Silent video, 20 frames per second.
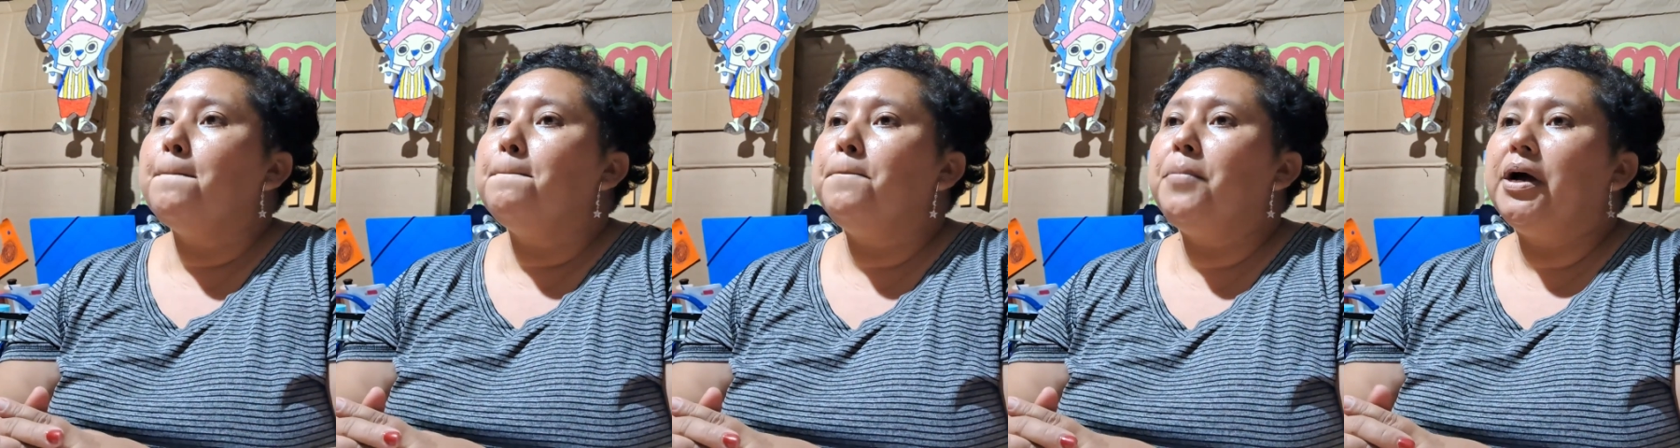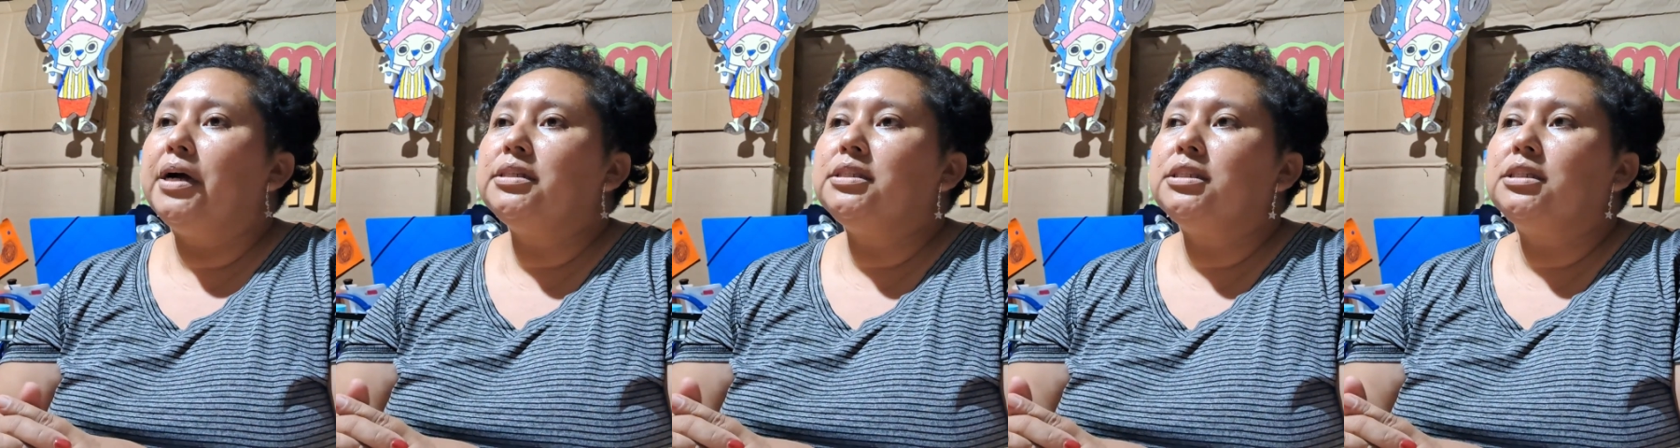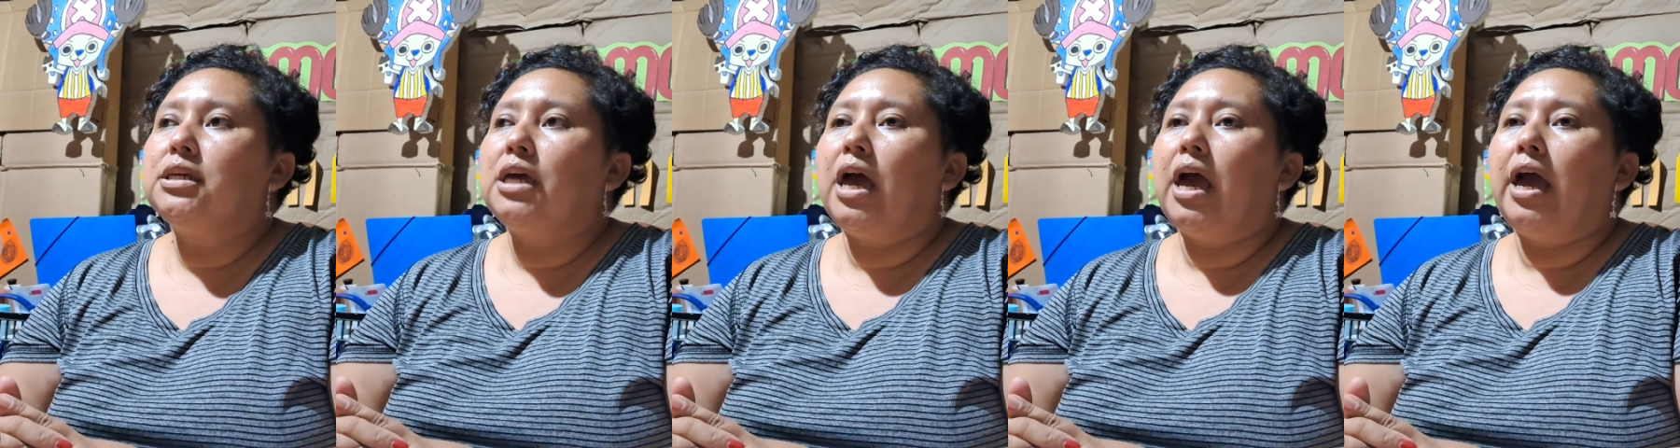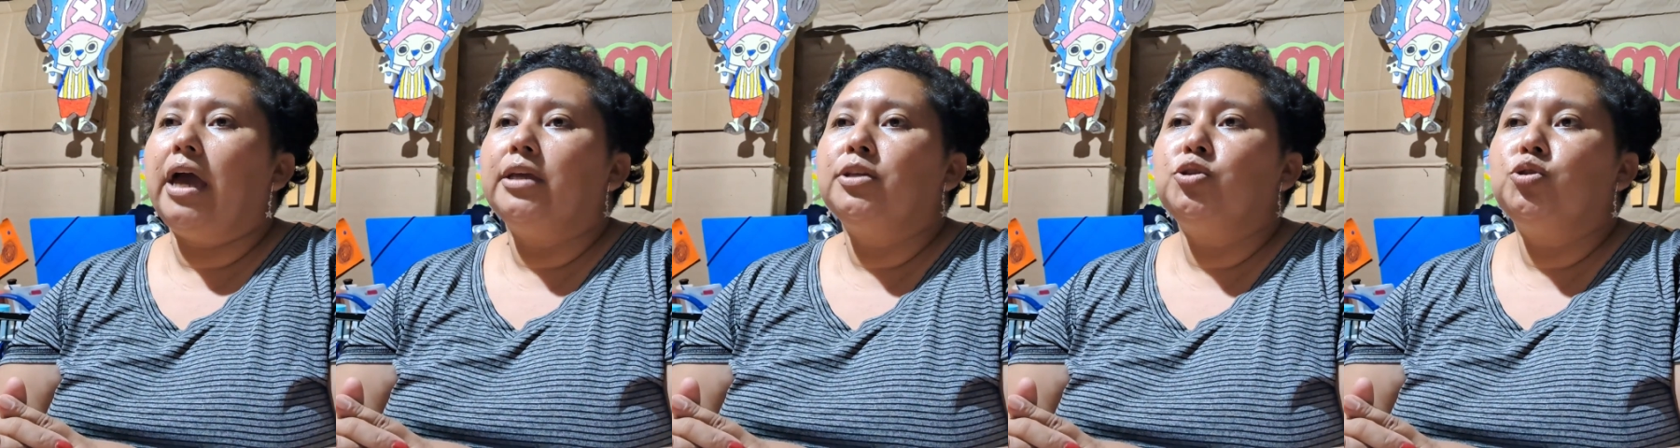But
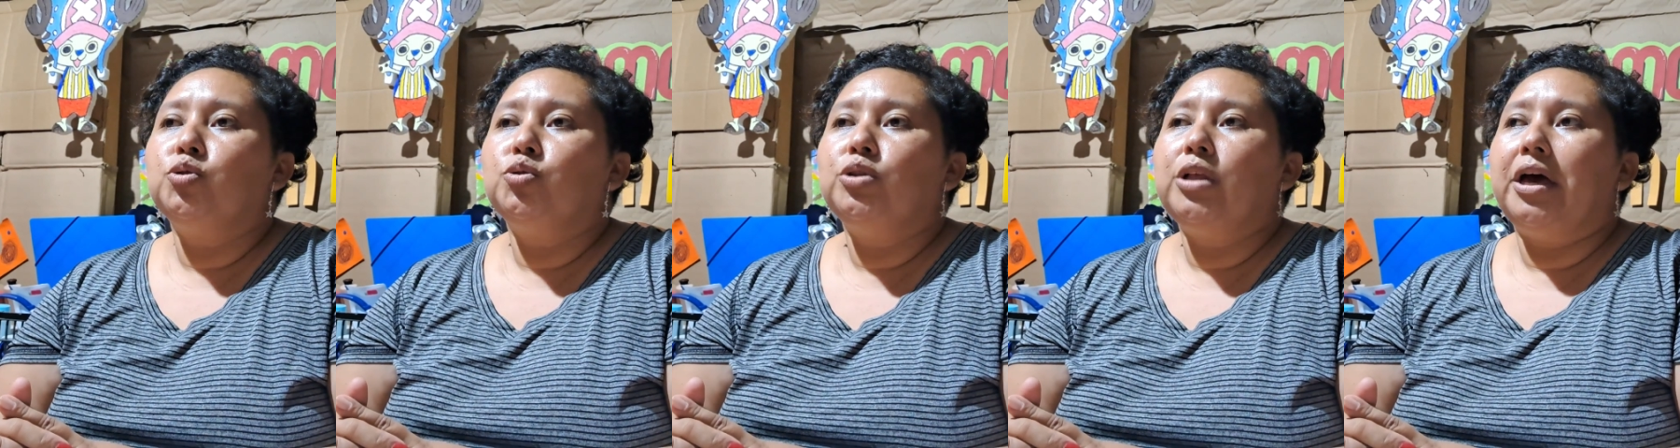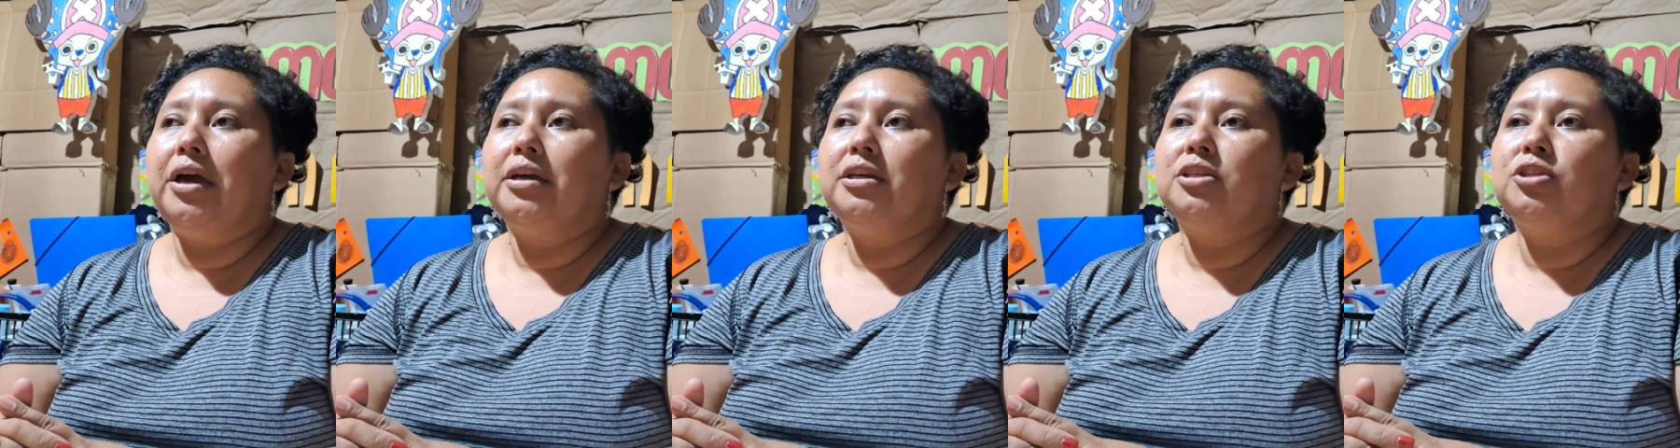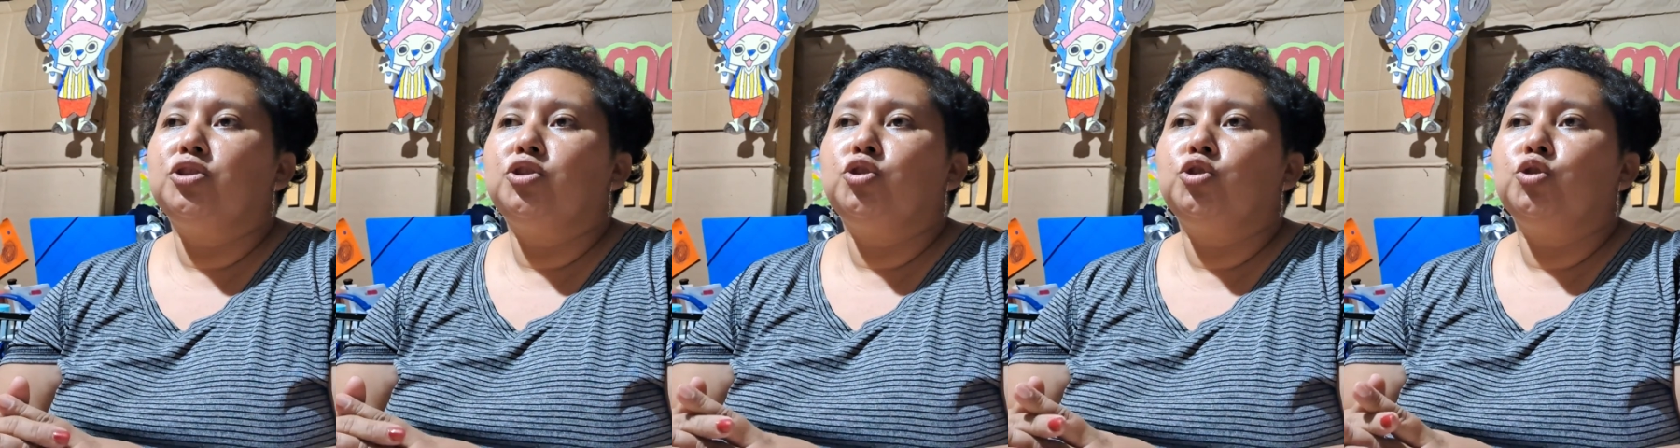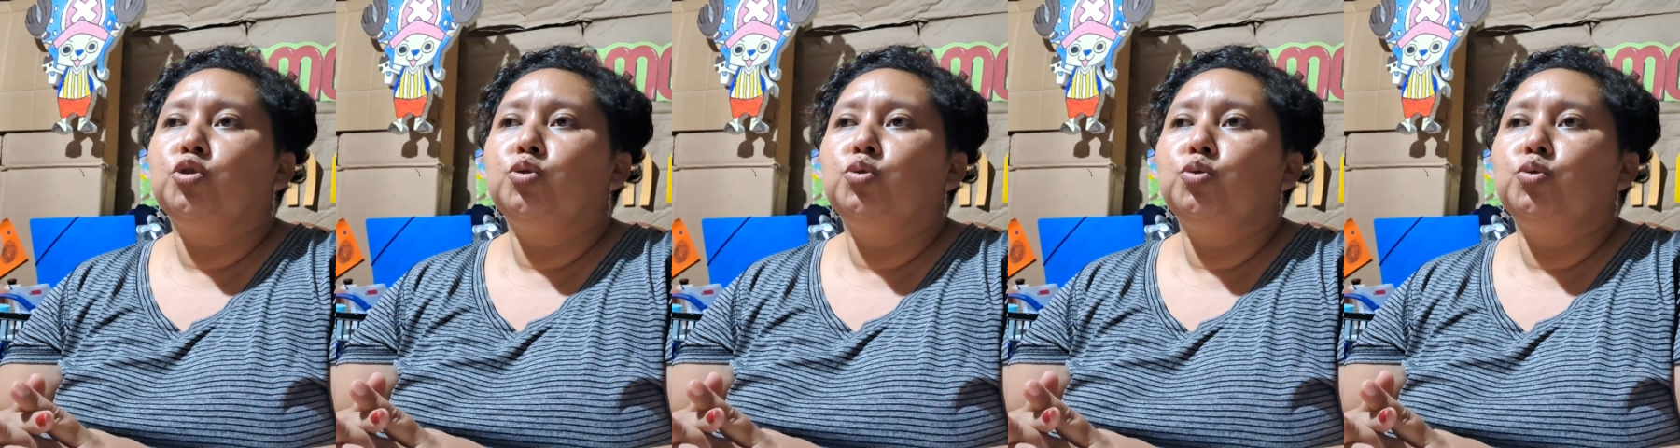I do like
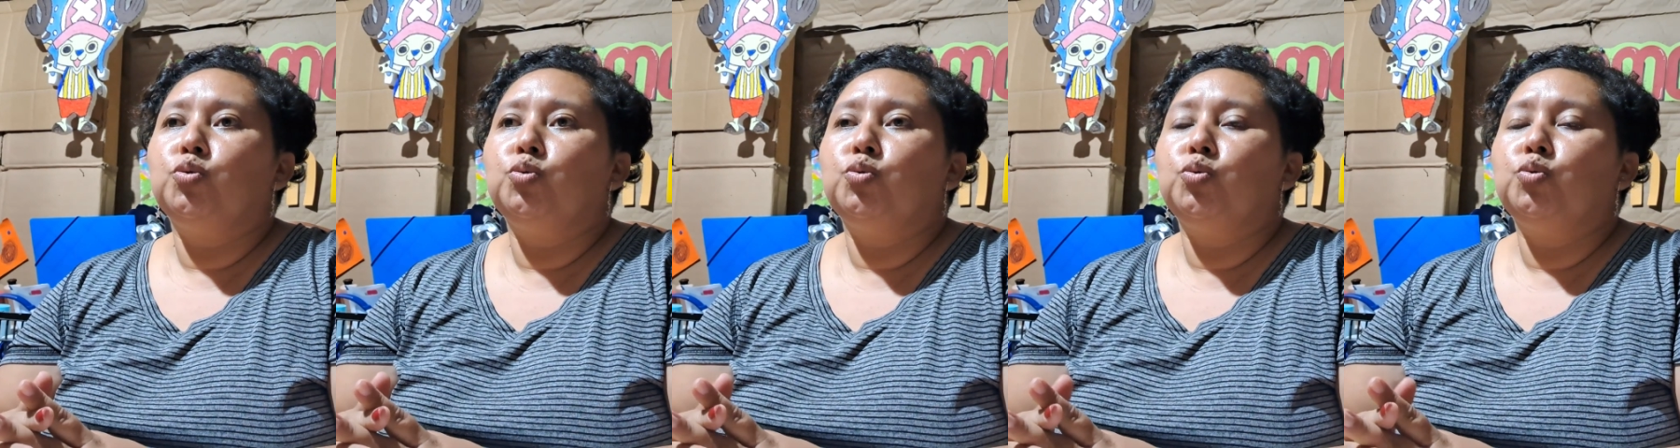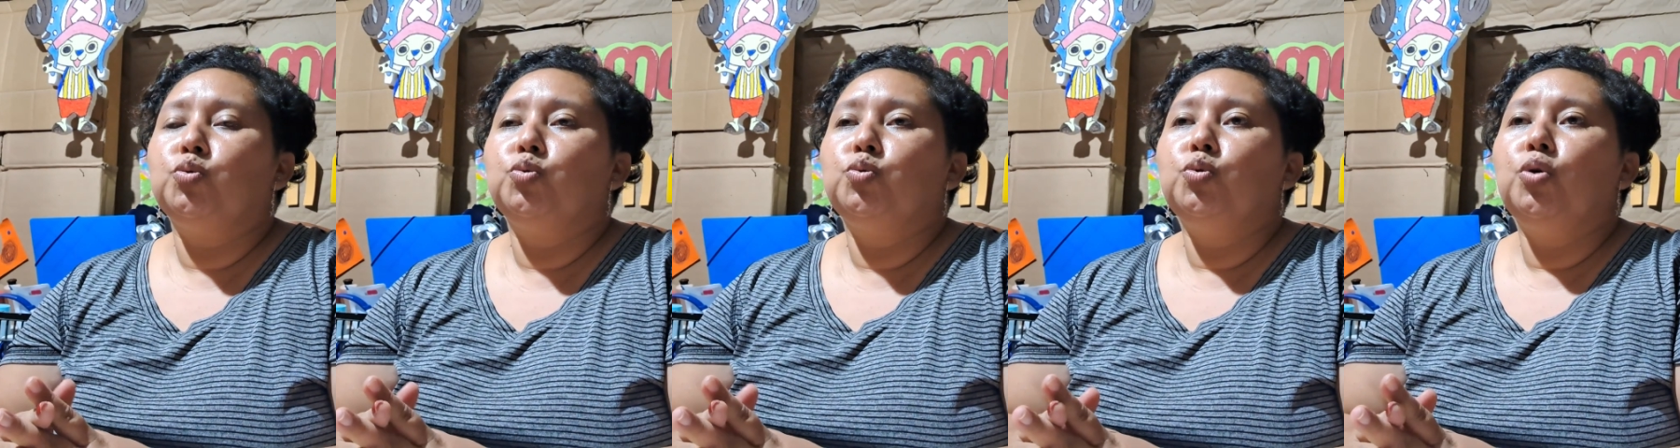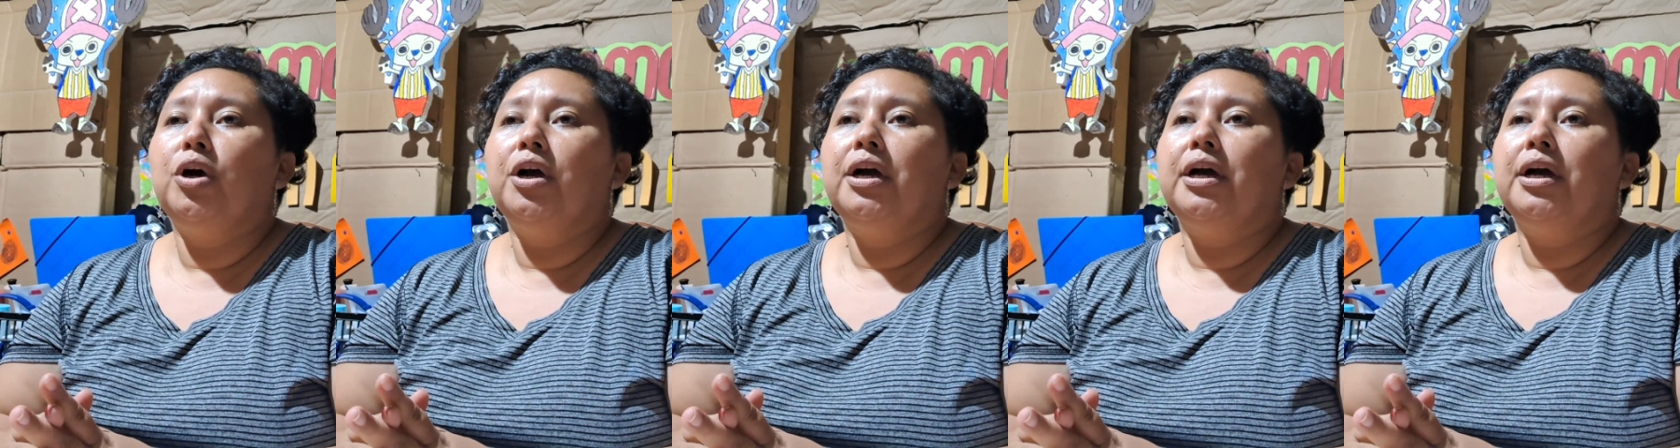to